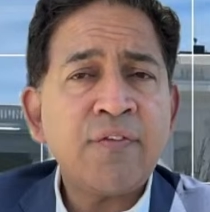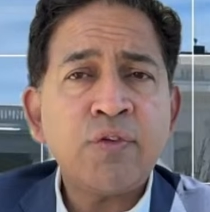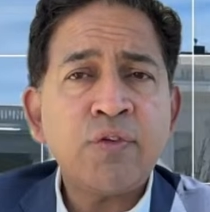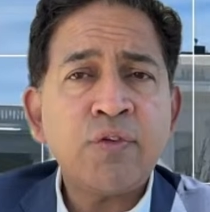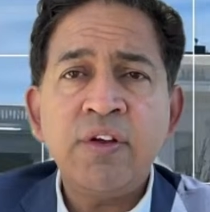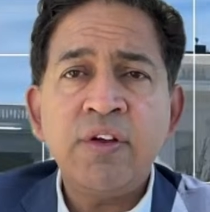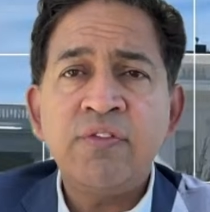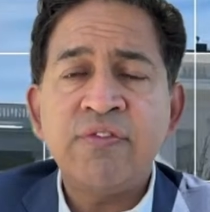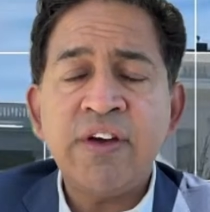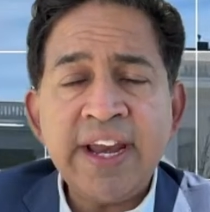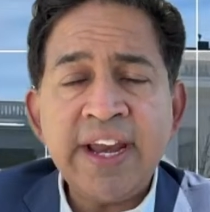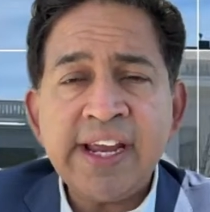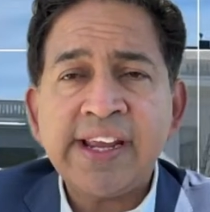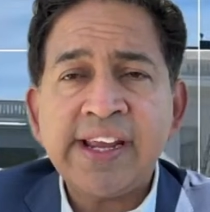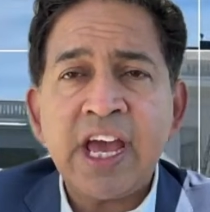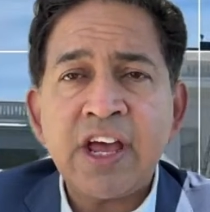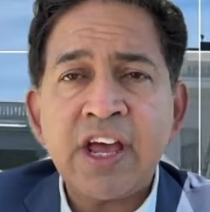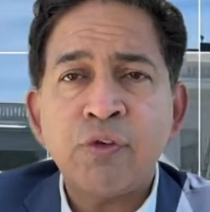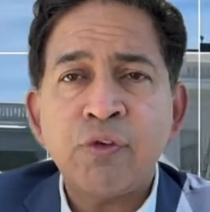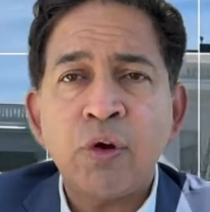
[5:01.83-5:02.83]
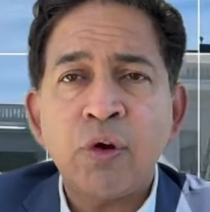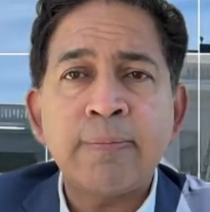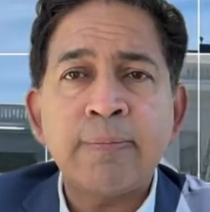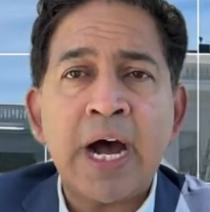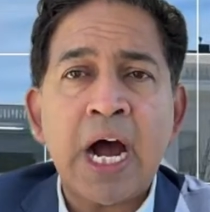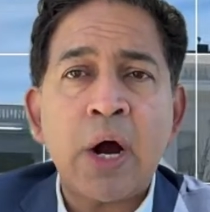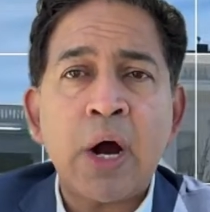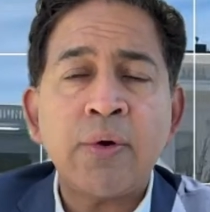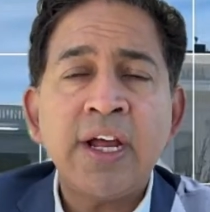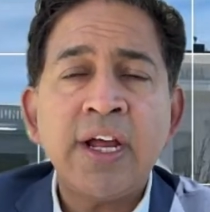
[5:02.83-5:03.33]
to be very careful
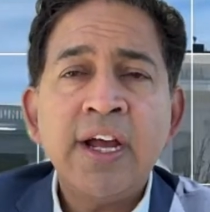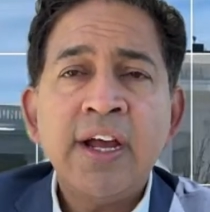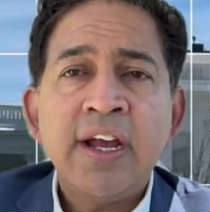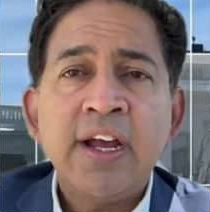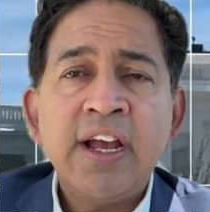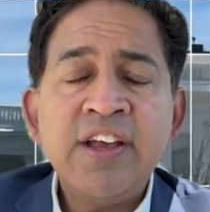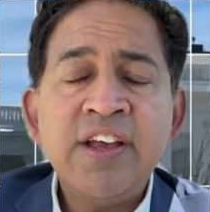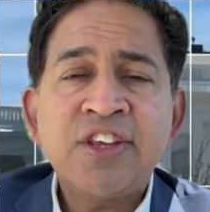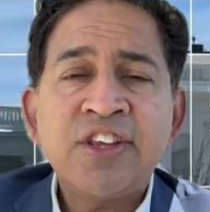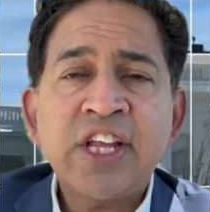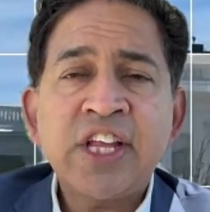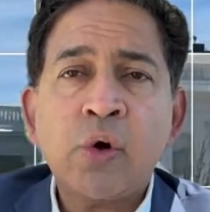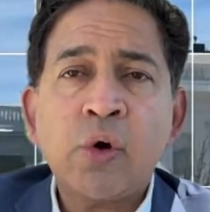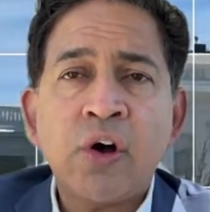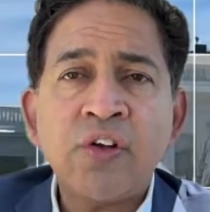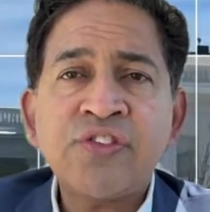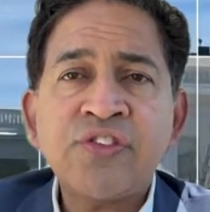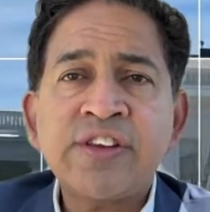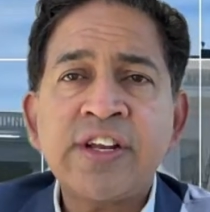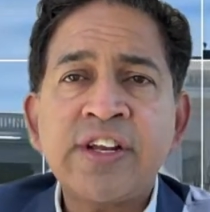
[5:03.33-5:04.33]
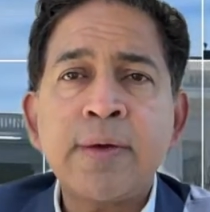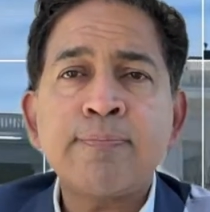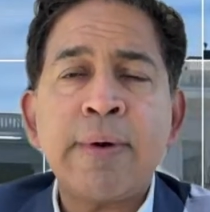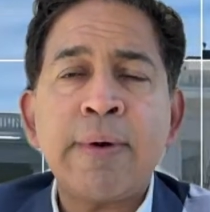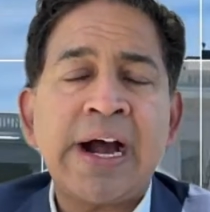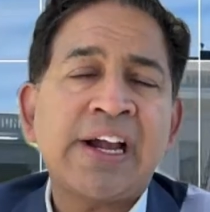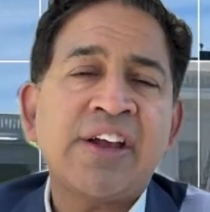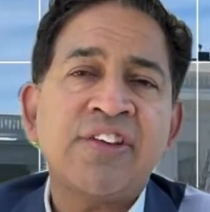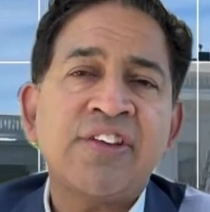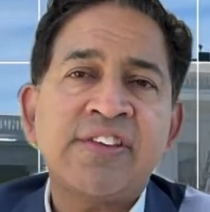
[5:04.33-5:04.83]
about is the constant
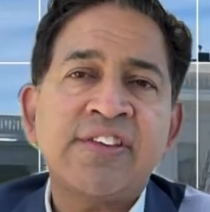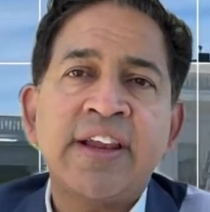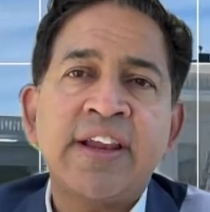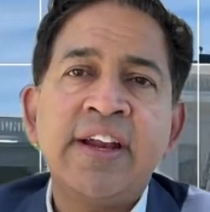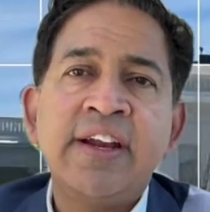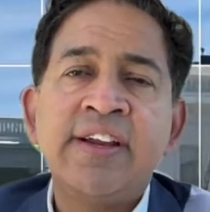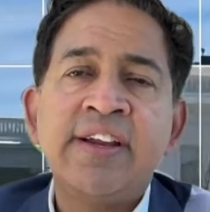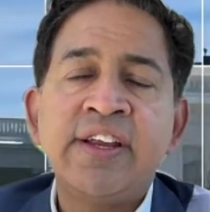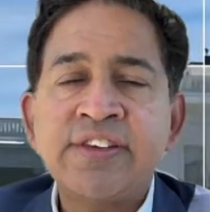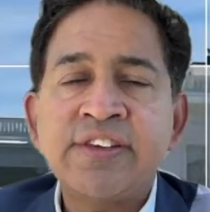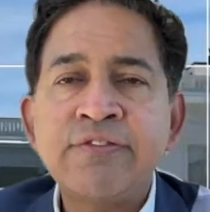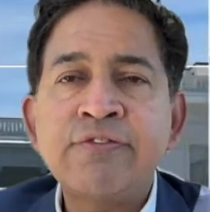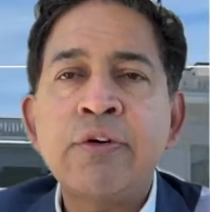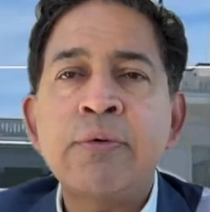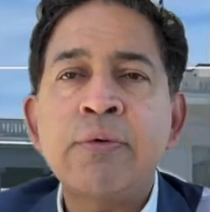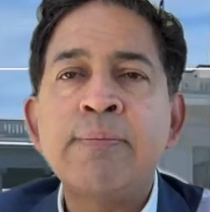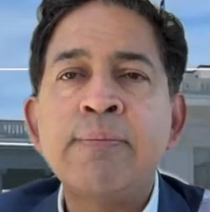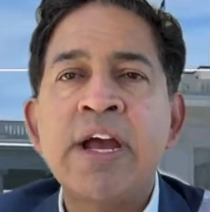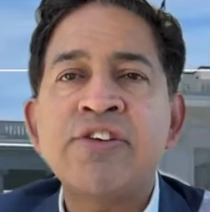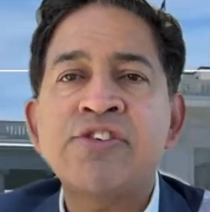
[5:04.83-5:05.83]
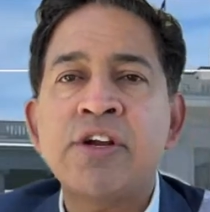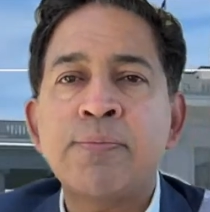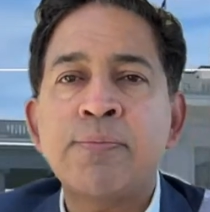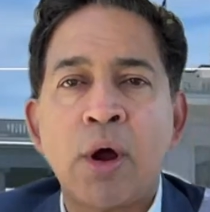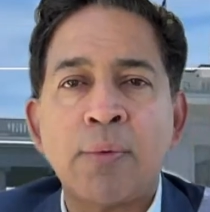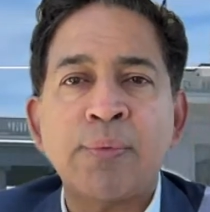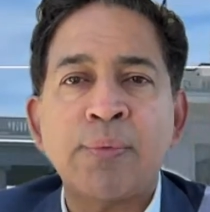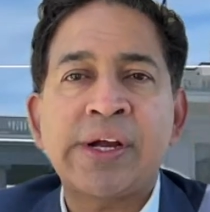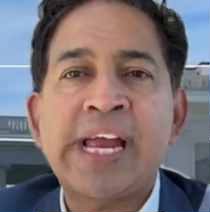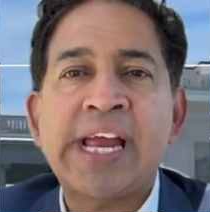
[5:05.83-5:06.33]
Pakistani disinformation
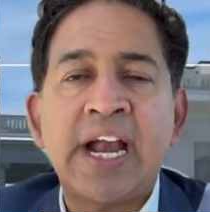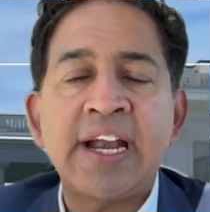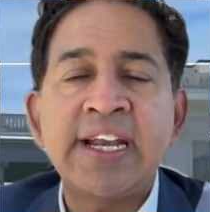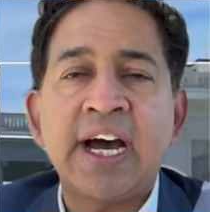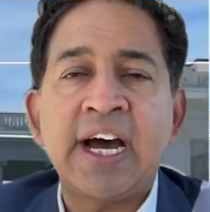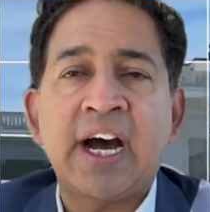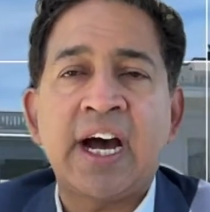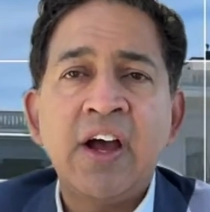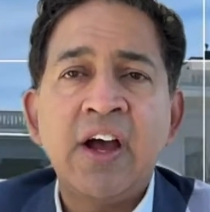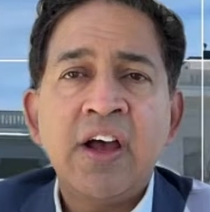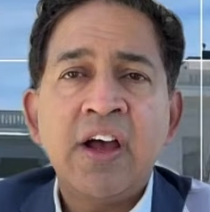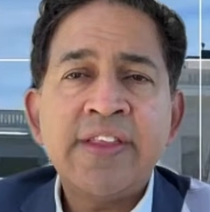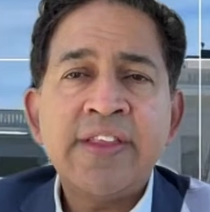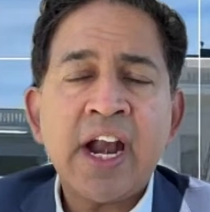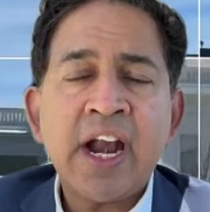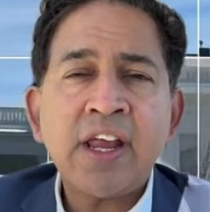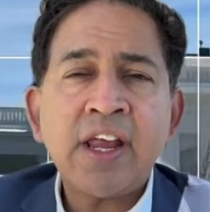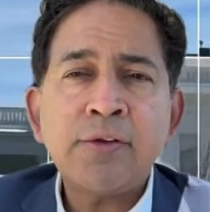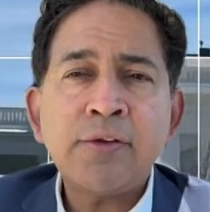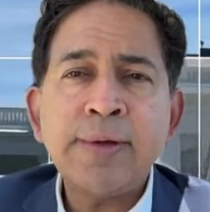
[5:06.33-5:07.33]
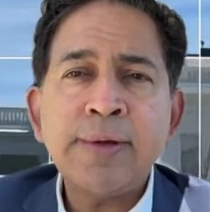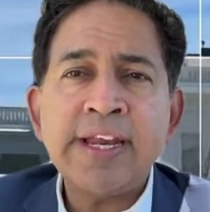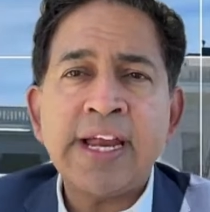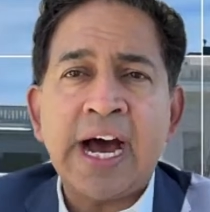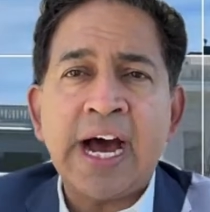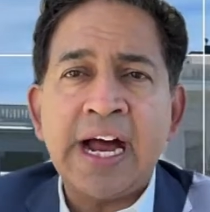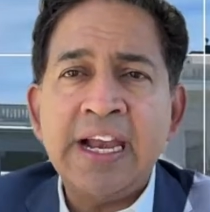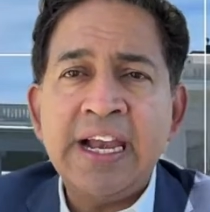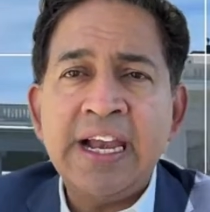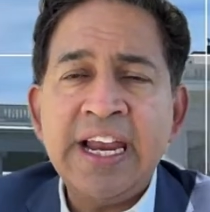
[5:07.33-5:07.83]
propaganda that has been
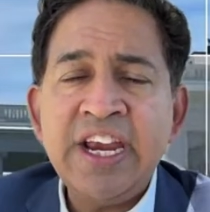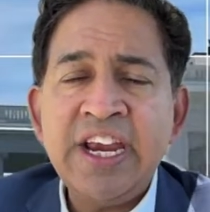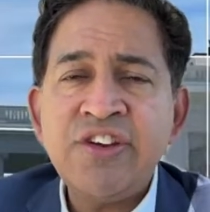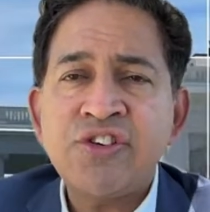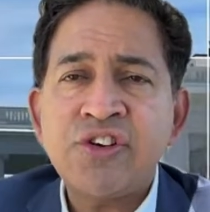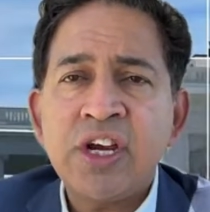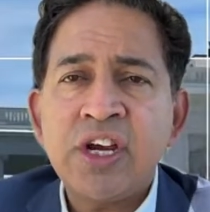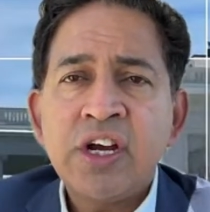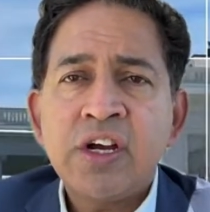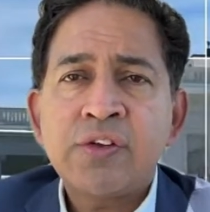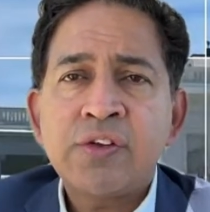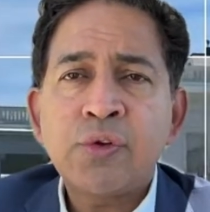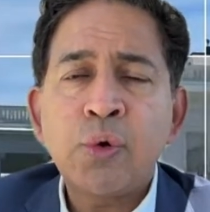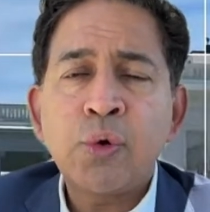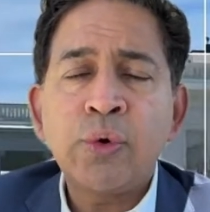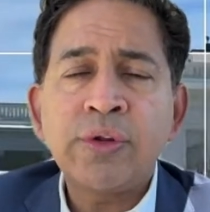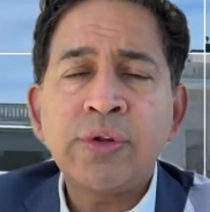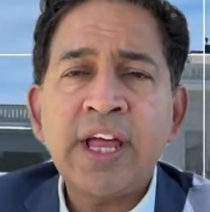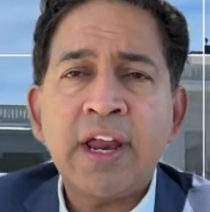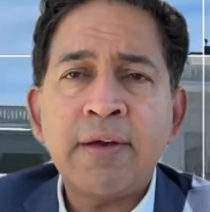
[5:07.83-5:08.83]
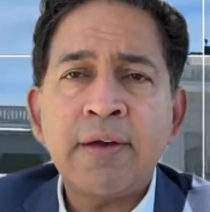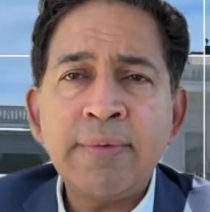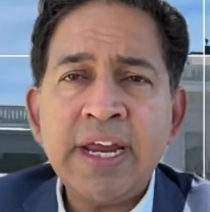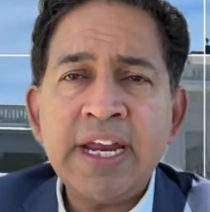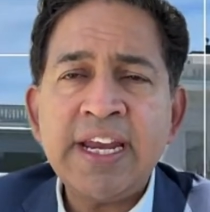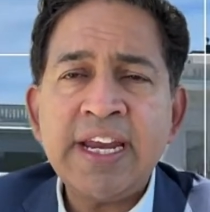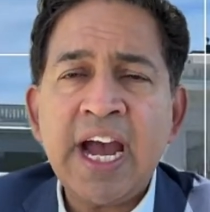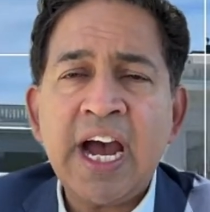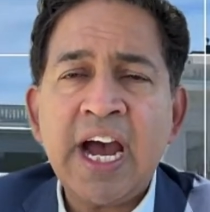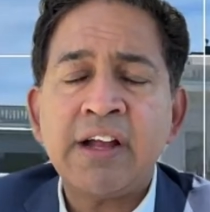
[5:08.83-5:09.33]
unleashed through their
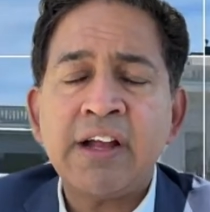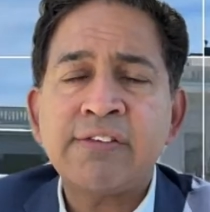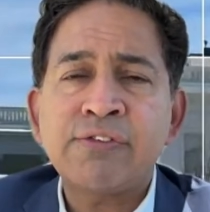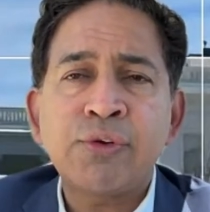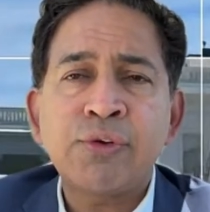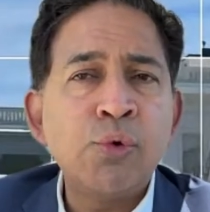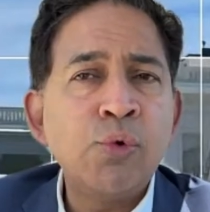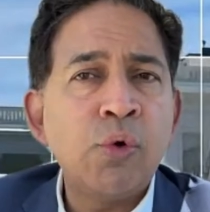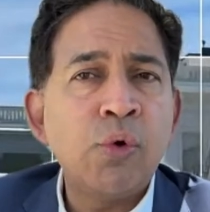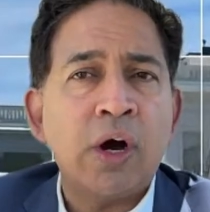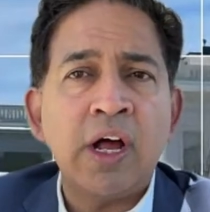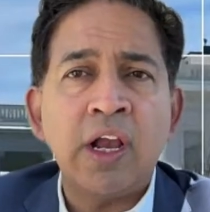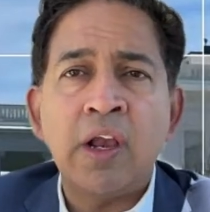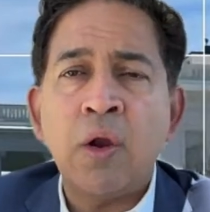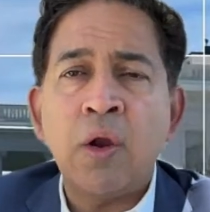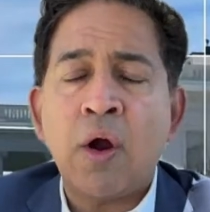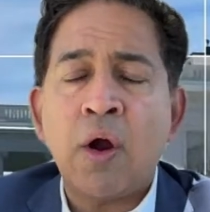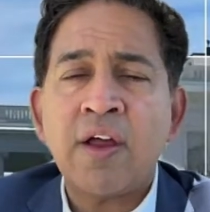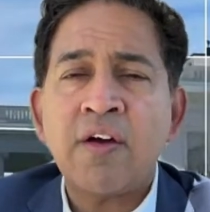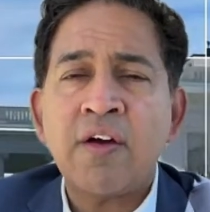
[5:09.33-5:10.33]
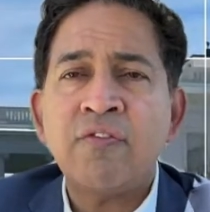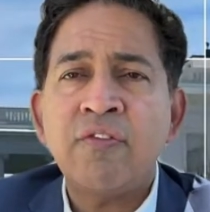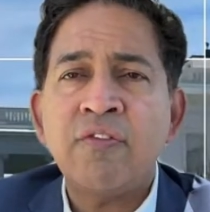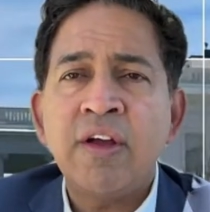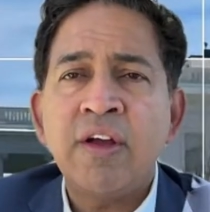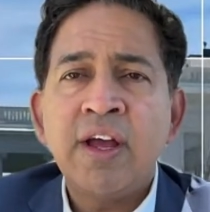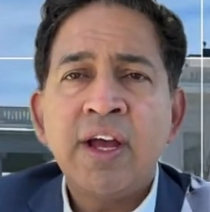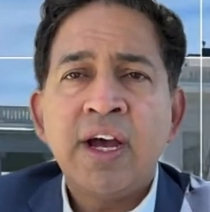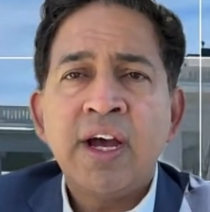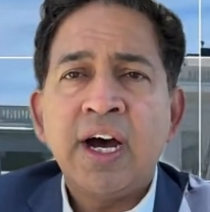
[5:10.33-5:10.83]
media, through a lot of
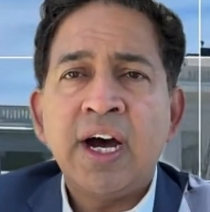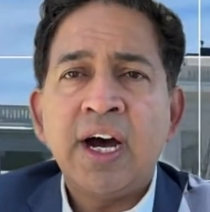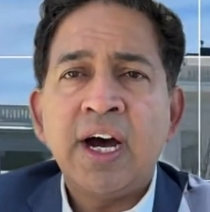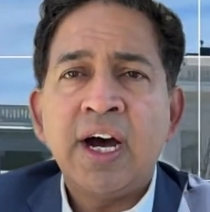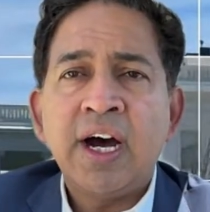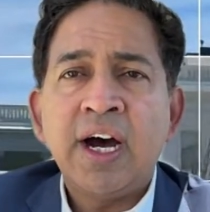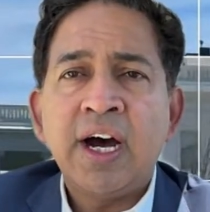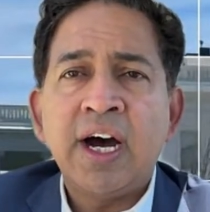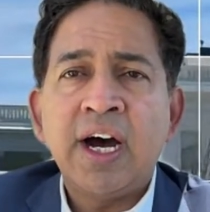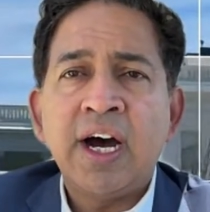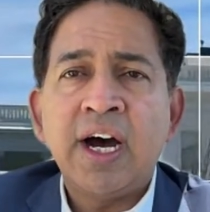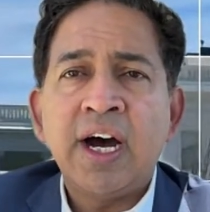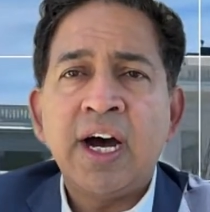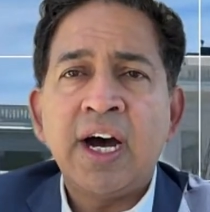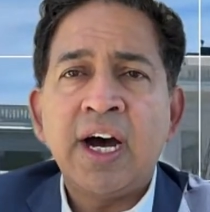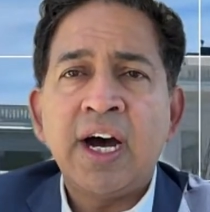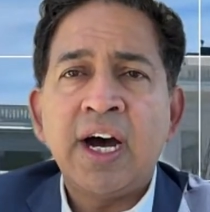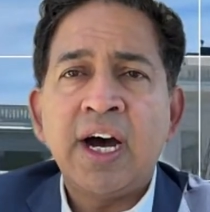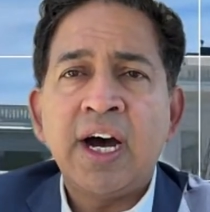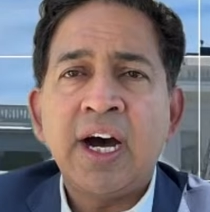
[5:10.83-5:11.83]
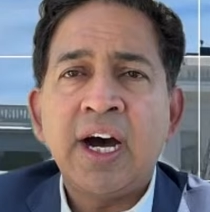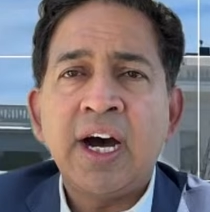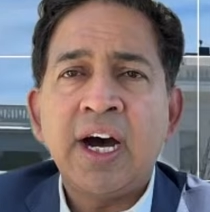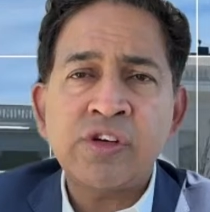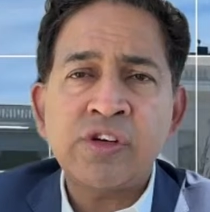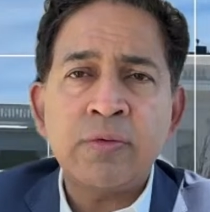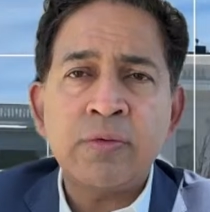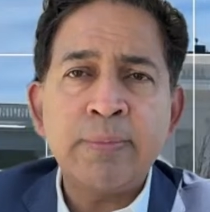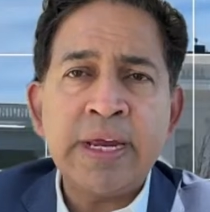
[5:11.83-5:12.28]
handles on